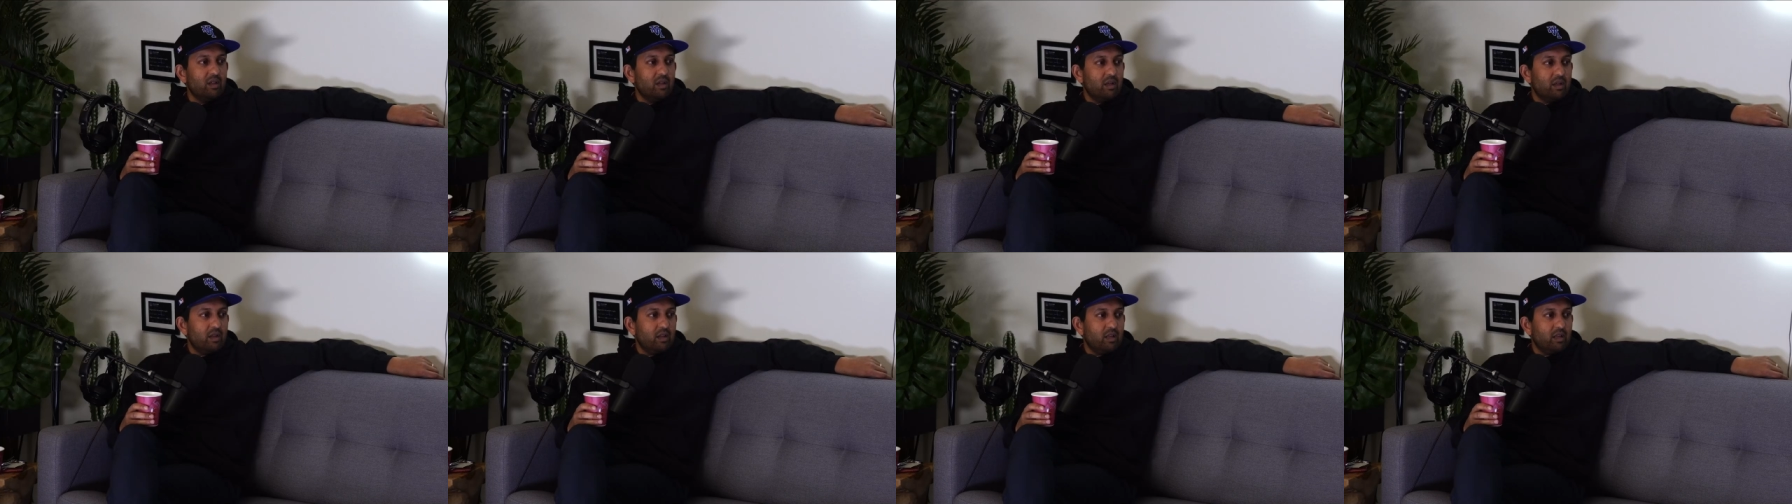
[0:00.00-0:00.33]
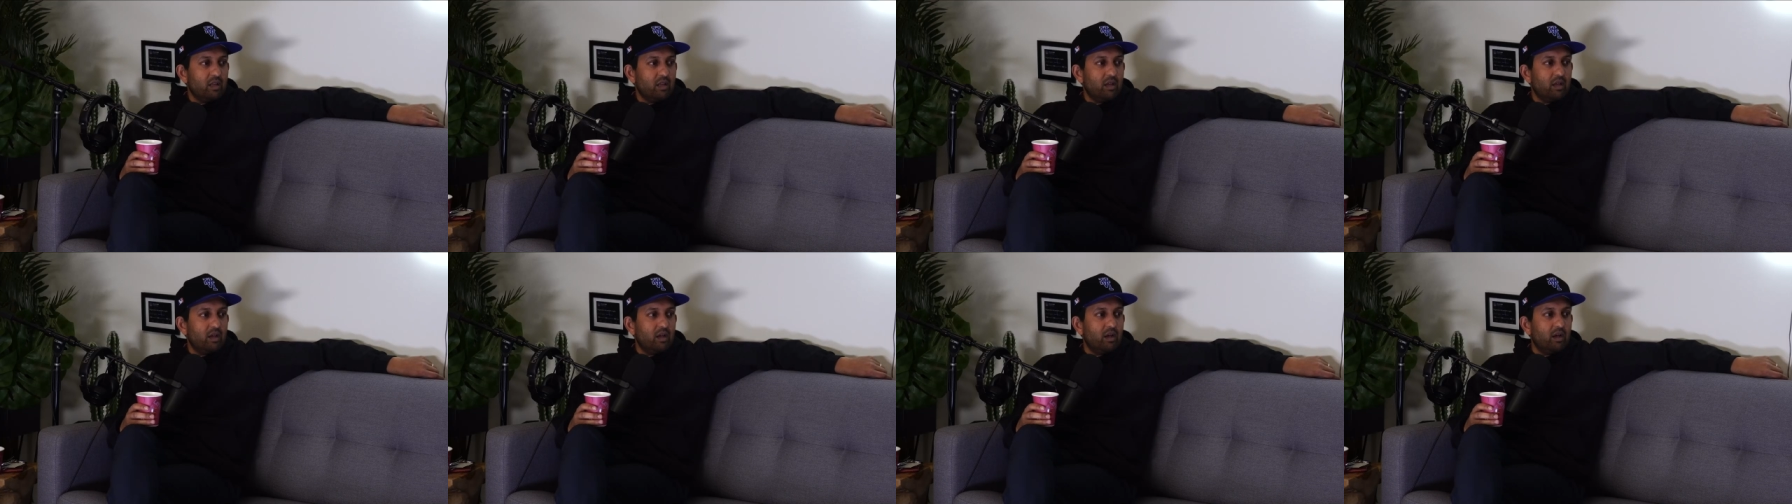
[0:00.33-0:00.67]

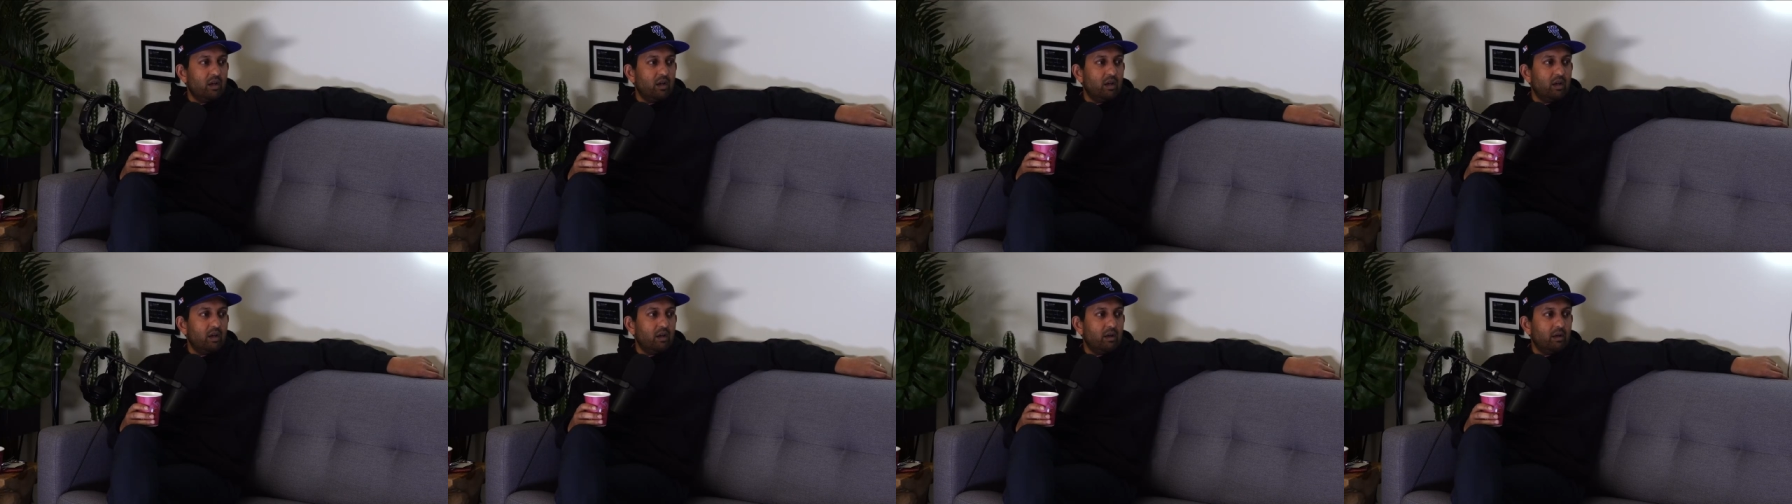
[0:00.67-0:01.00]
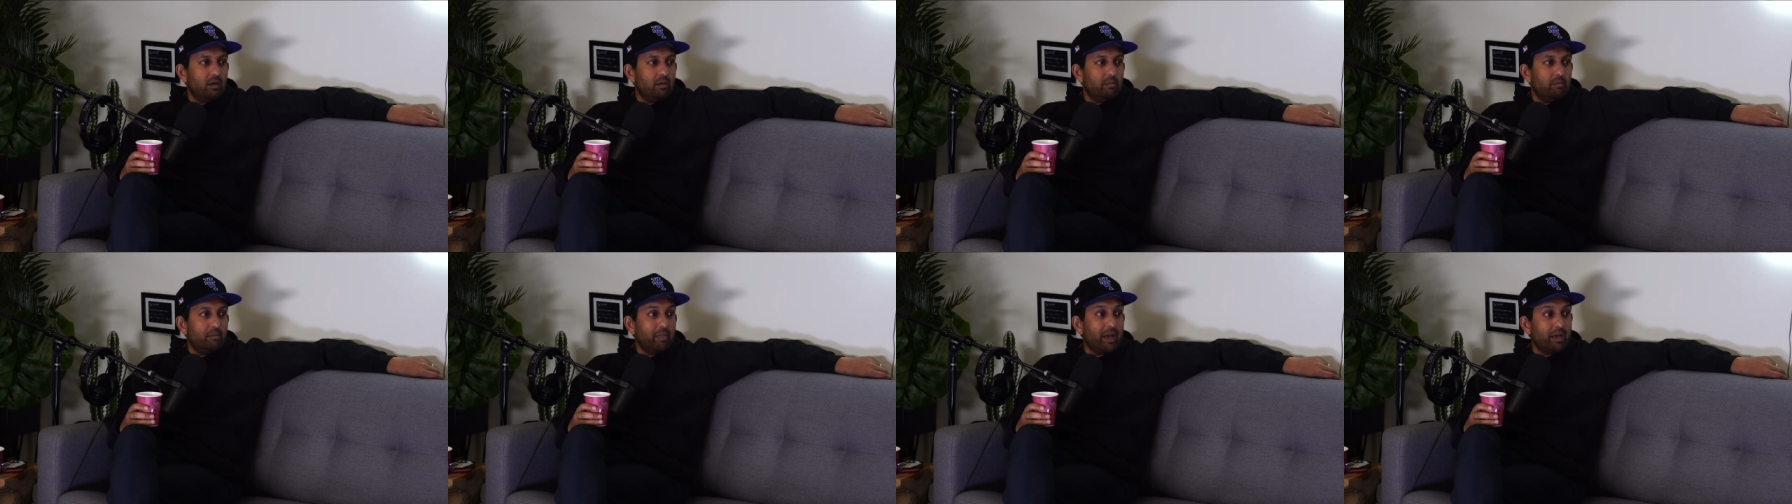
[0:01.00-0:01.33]
mm.
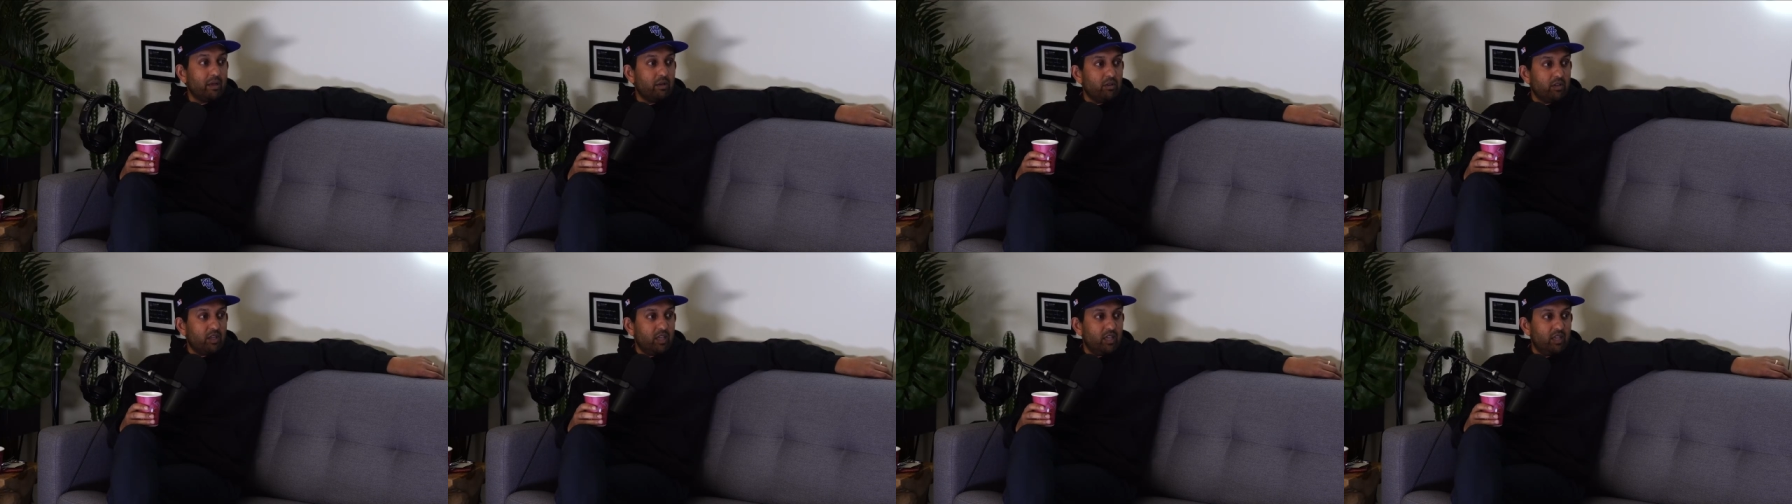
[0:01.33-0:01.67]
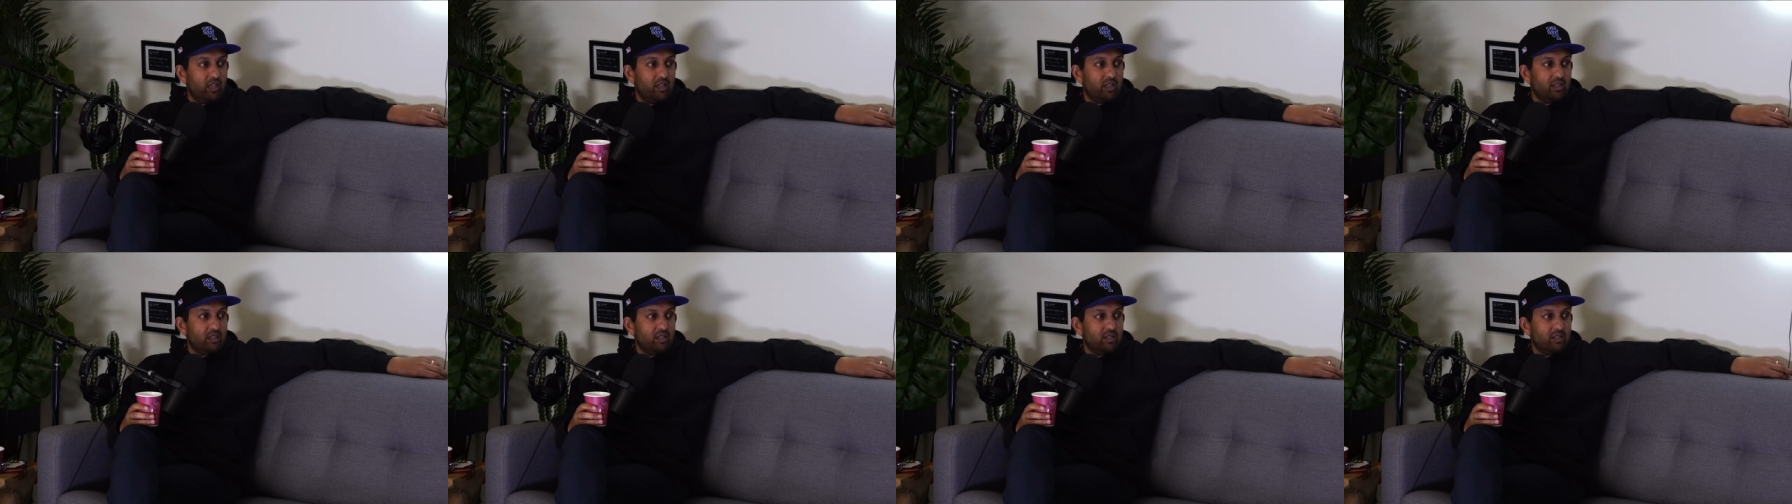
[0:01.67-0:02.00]
uh, Michael
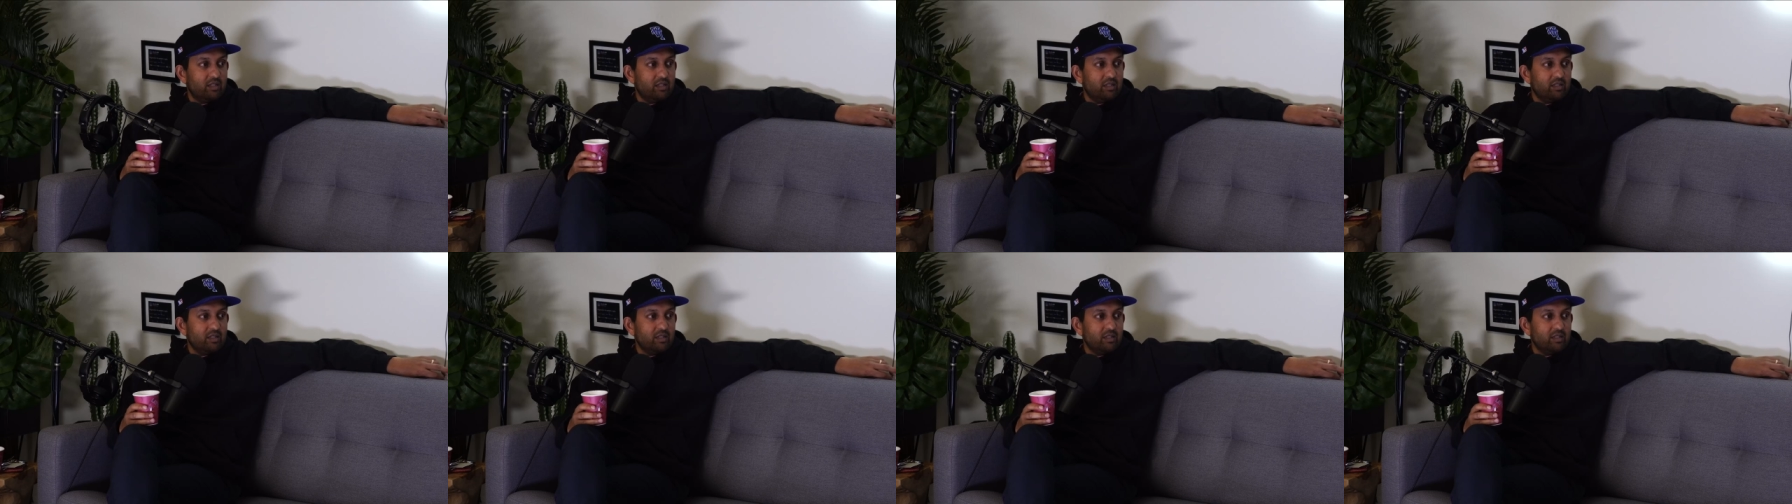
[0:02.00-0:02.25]
Keaton.